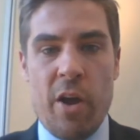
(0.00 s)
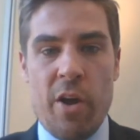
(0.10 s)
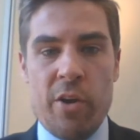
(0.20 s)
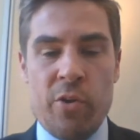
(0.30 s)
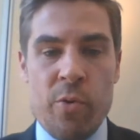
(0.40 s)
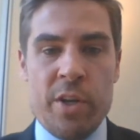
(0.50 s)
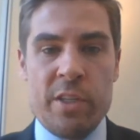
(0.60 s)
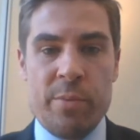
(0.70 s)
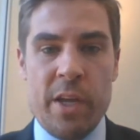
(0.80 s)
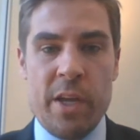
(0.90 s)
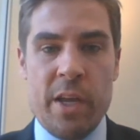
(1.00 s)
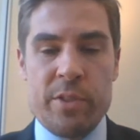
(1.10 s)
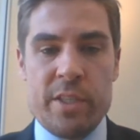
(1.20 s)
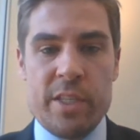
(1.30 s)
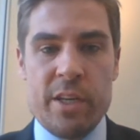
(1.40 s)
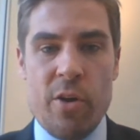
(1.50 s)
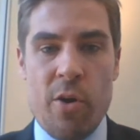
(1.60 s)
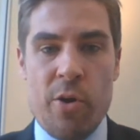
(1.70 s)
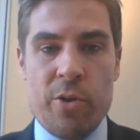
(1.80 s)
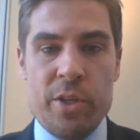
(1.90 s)
going to be able to see
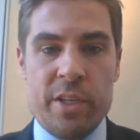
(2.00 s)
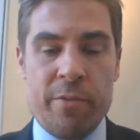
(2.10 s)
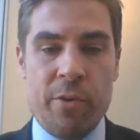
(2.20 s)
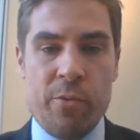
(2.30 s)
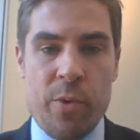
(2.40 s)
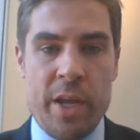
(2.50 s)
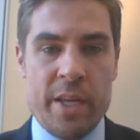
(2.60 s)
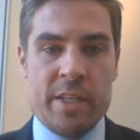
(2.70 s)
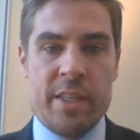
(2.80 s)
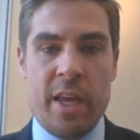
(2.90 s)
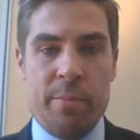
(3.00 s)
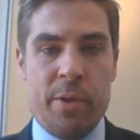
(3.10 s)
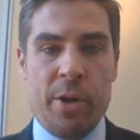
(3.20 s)
all the different ways that